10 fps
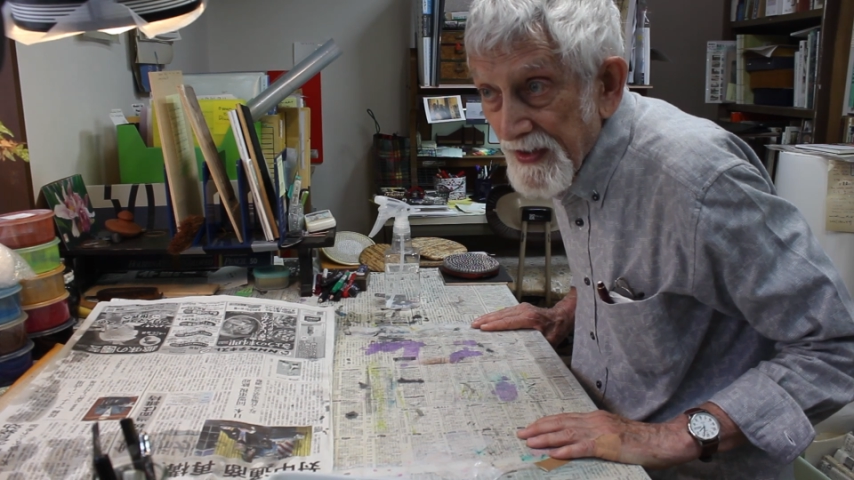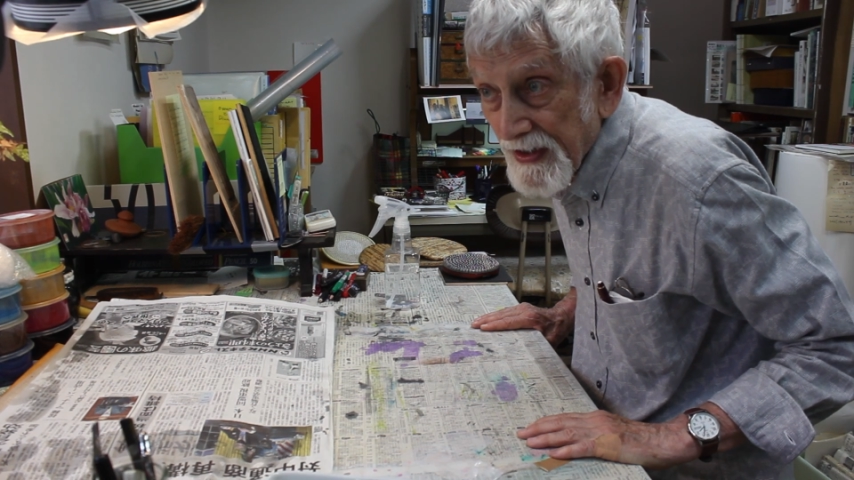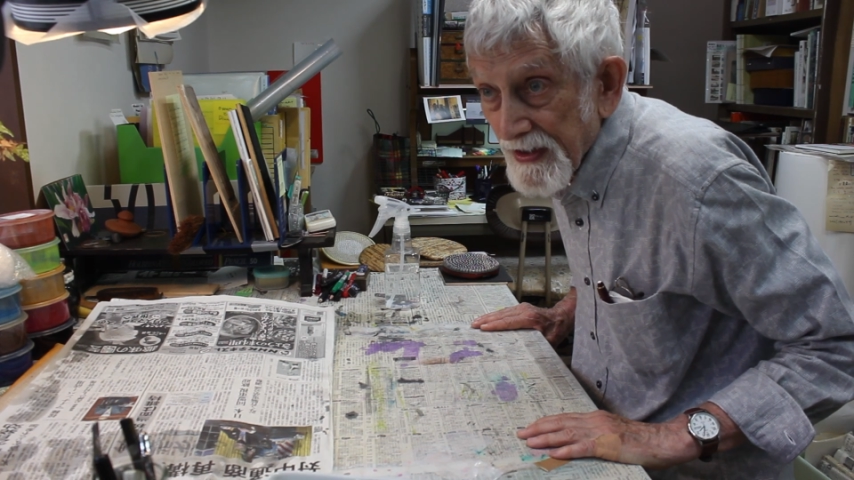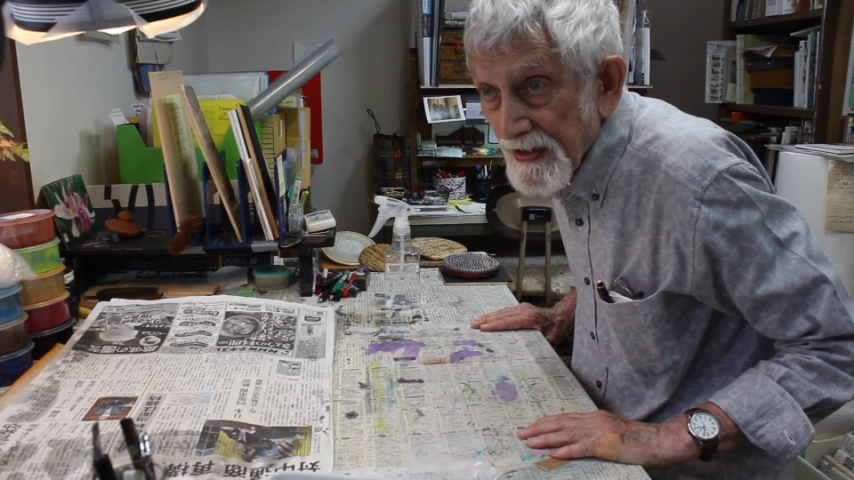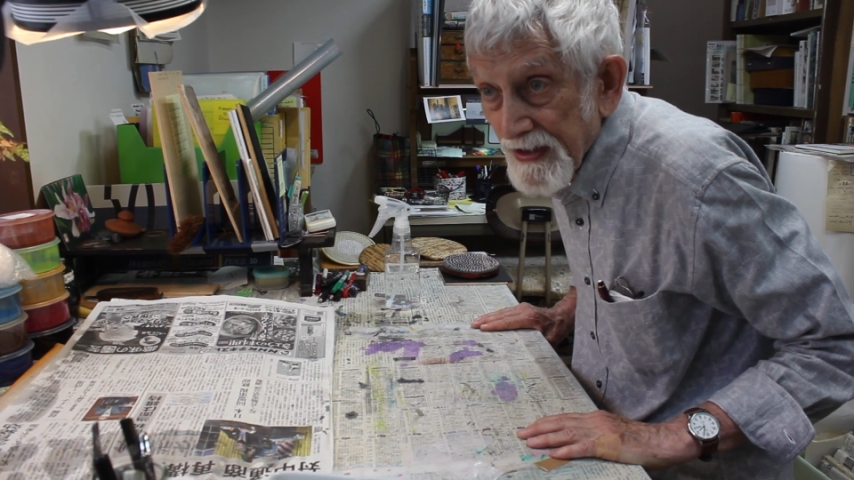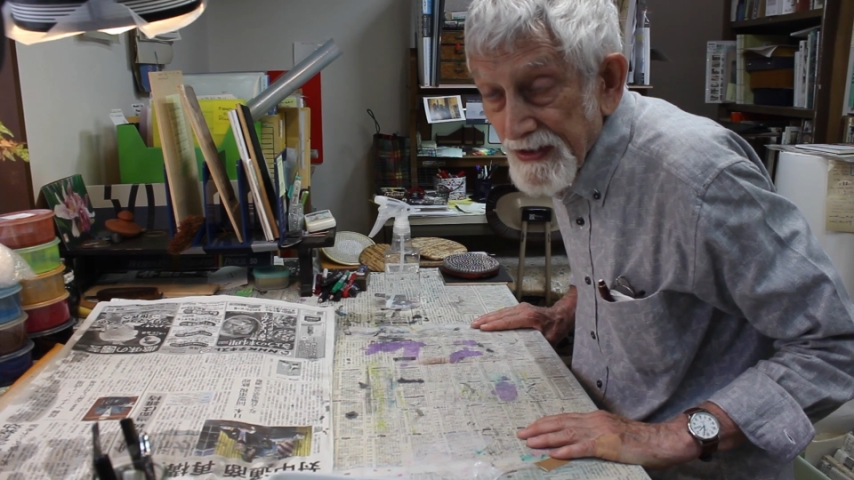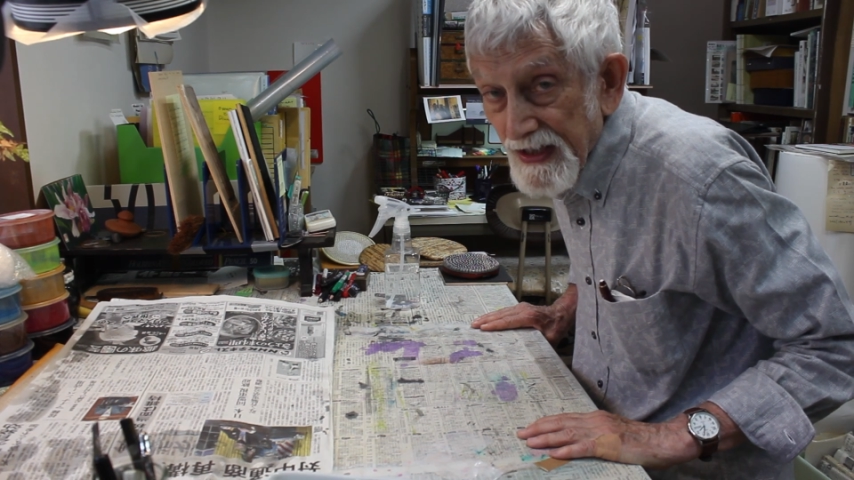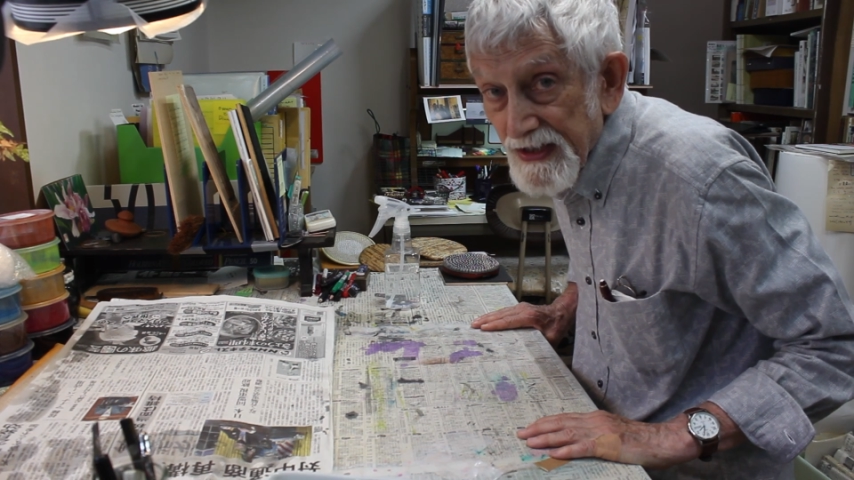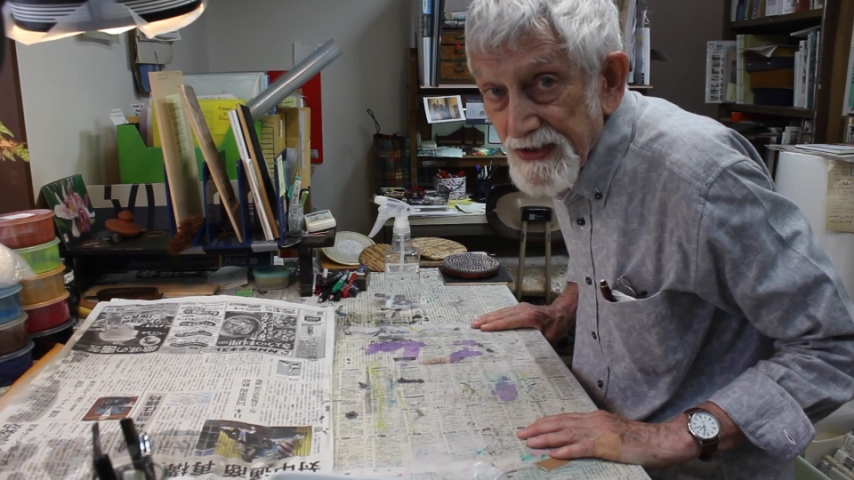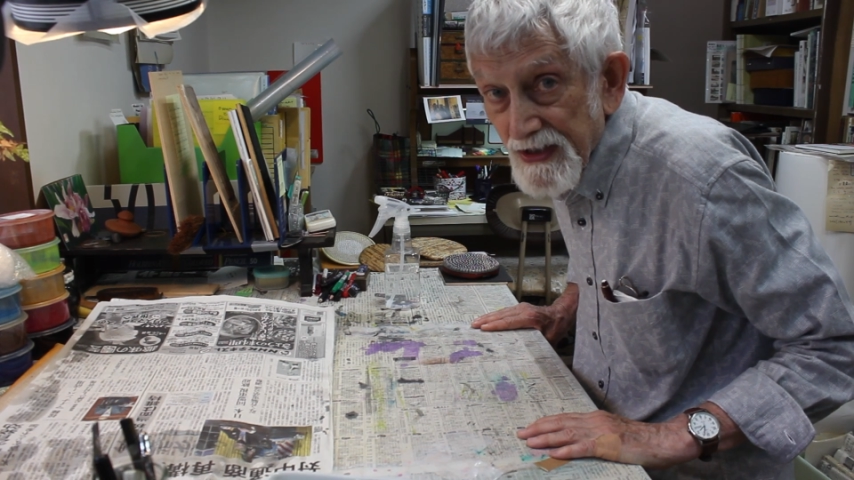and
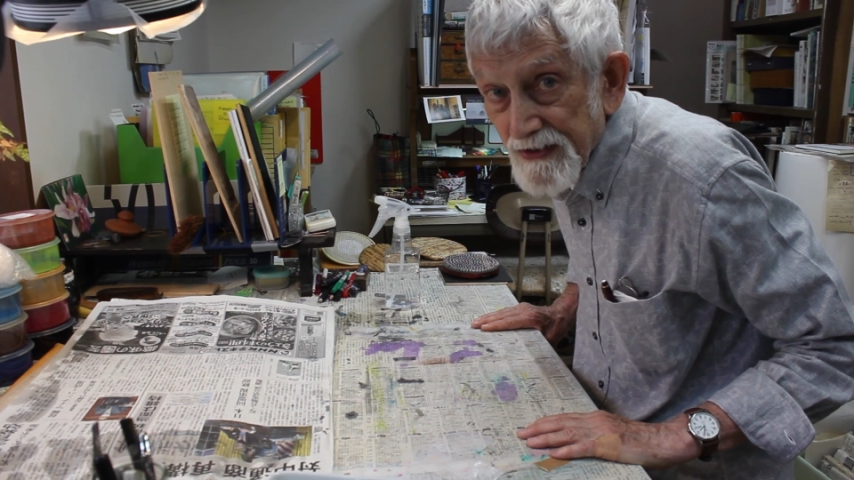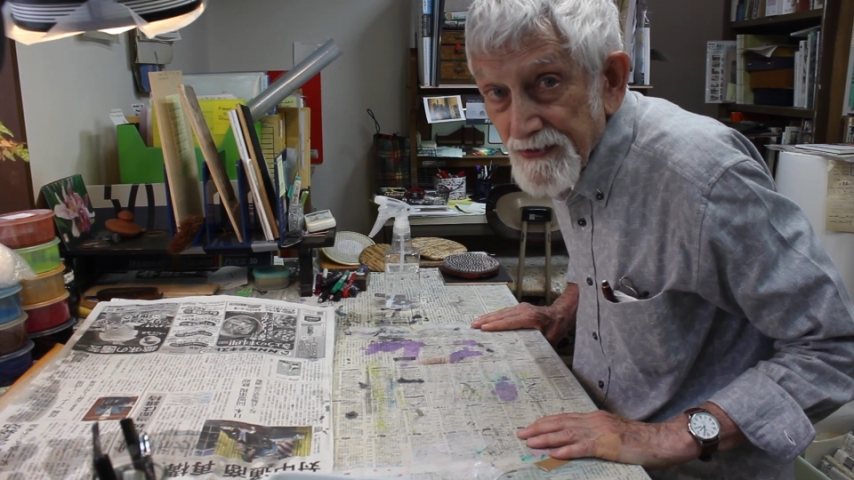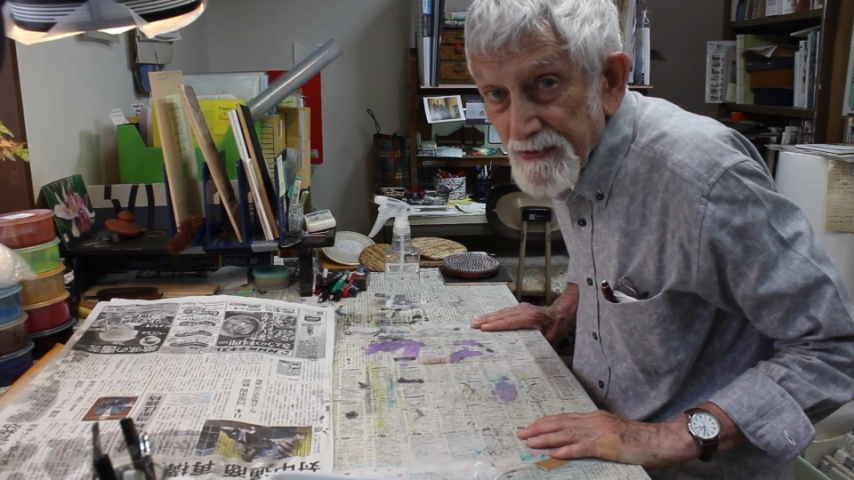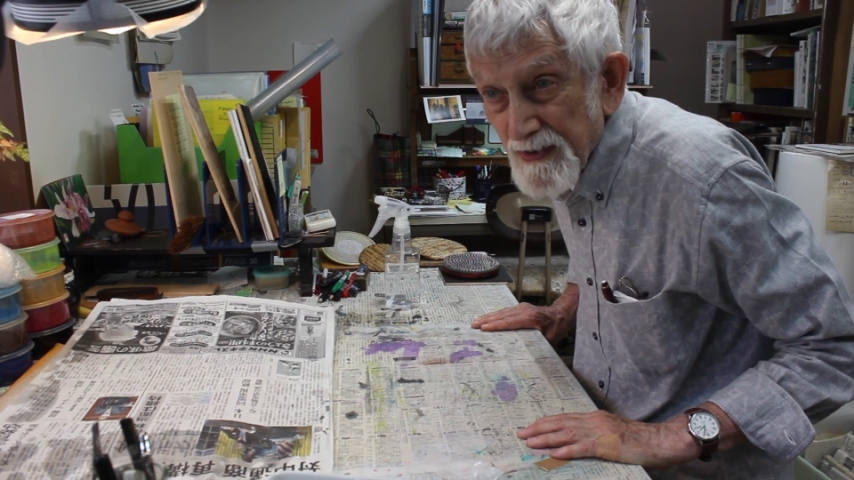let it set for